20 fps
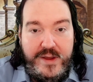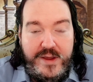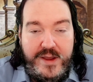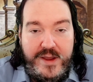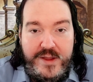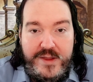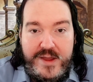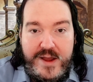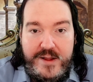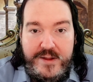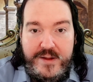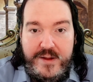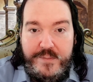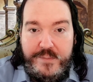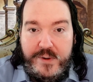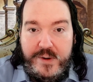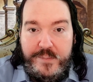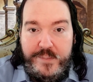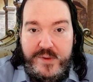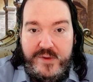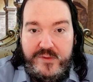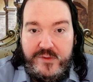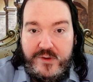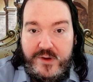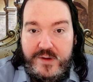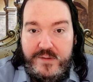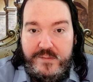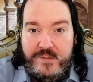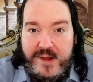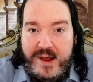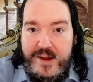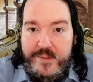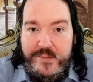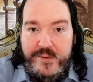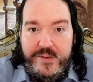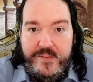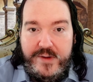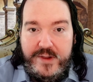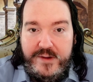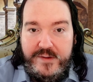intended purpose of
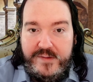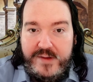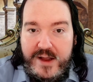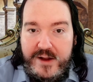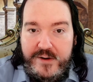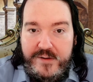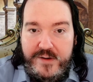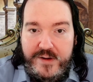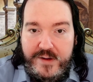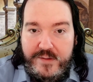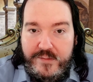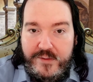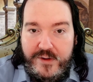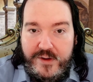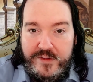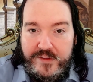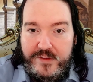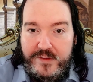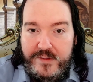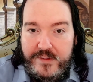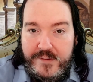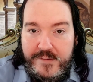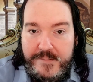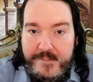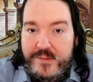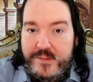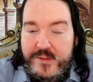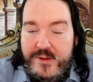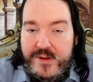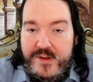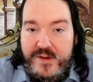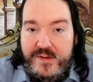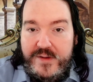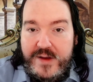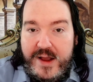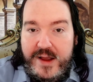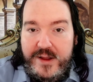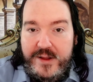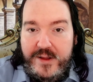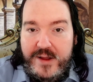Library of Alexandria was. The
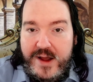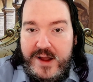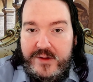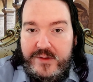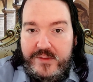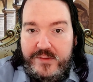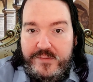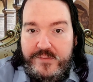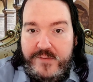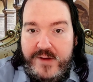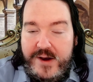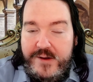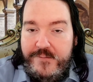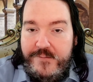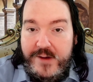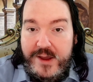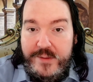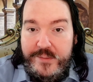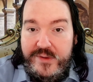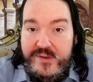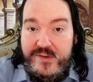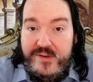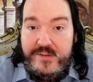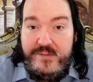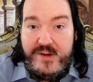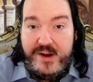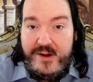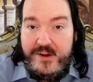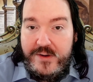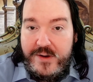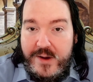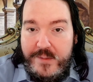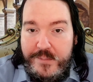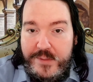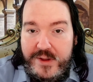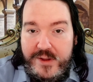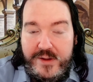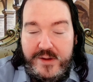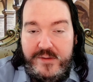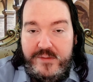design got very famous and very
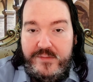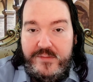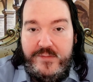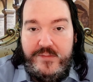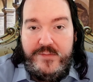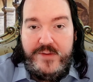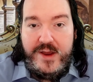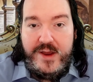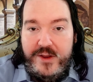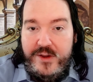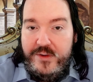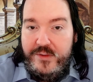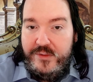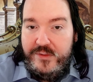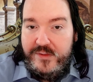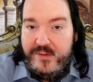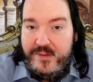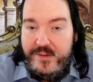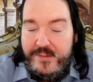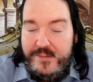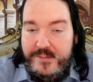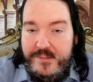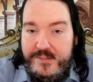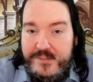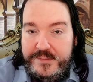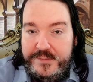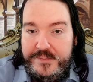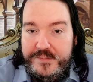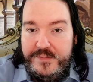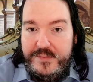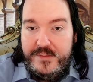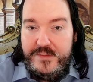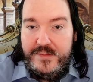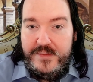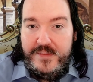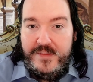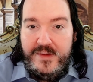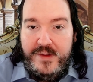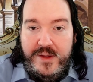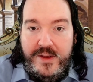copied and used.
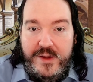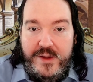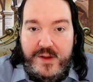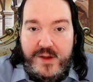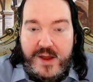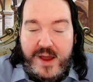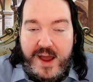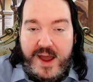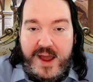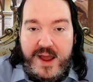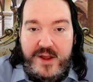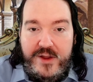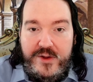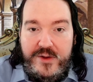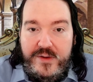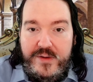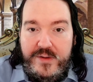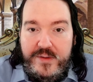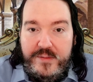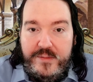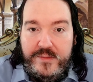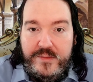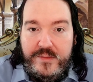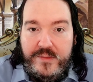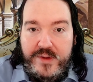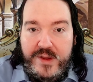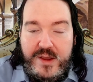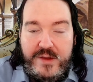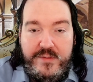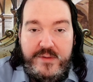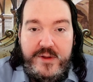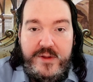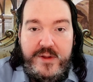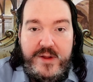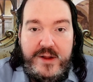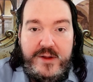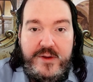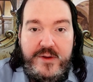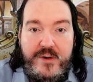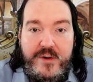And even
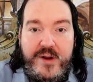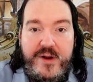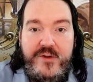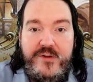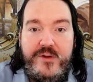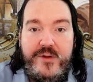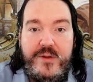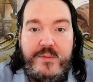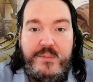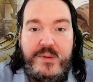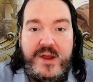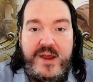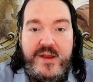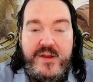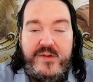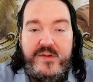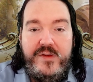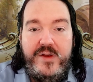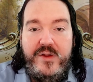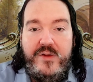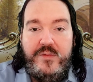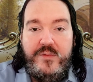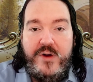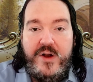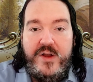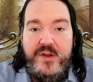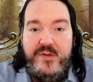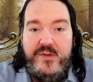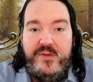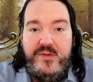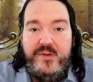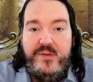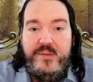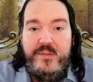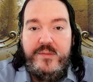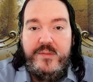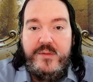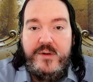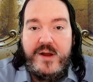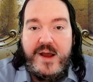at the original place, it was
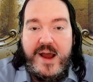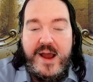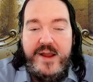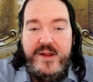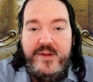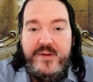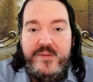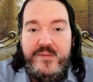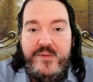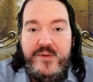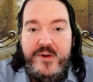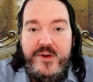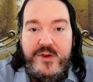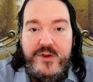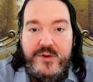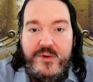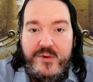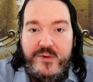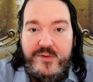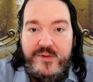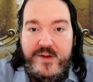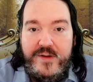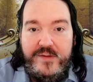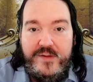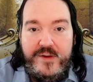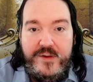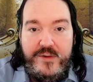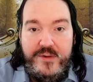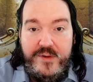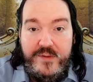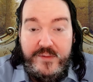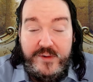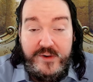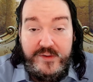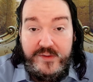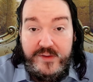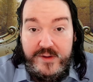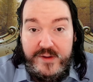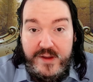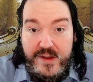kind of used as an
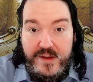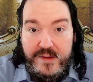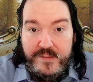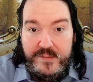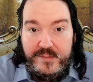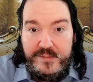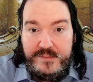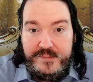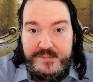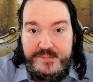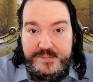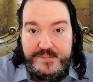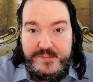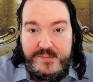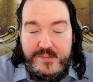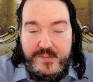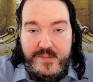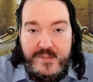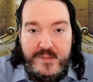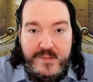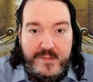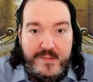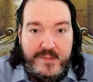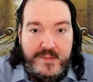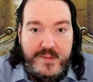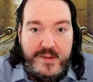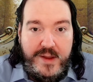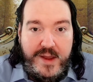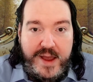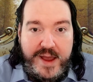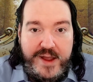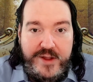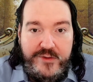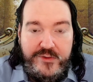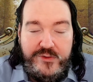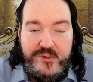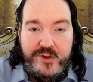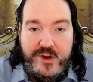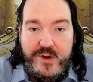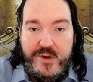university. And
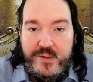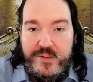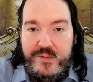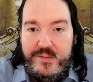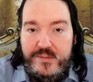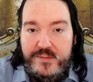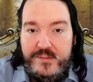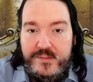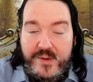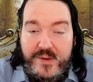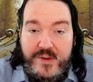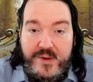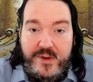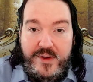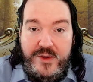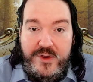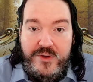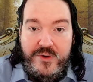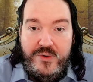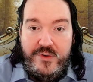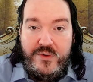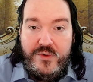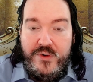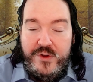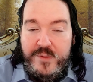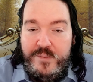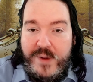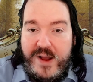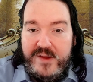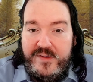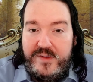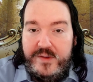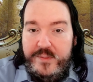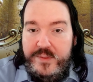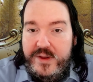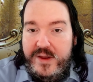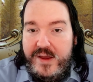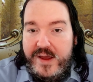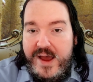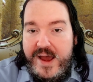so, you could
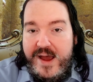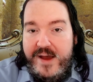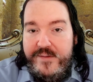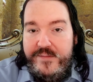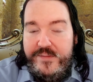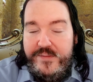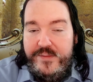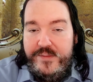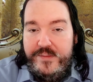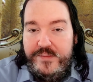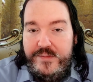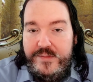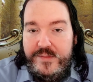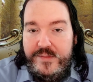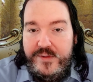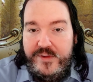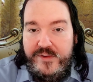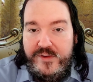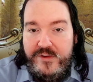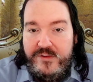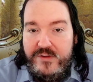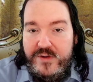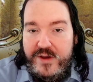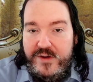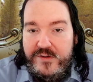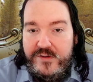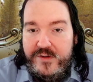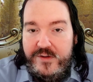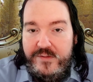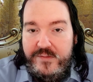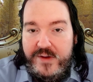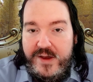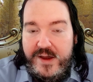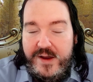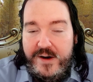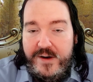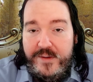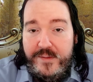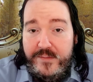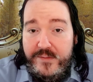possibly have a situation
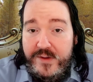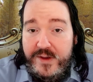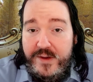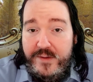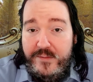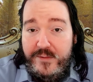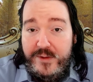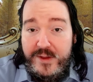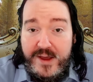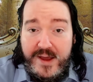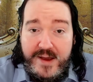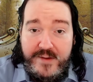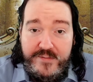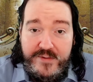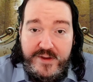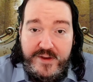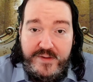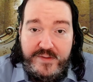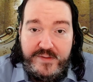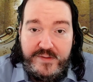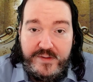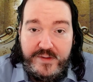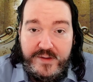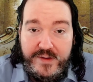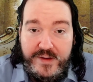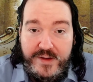where we would have this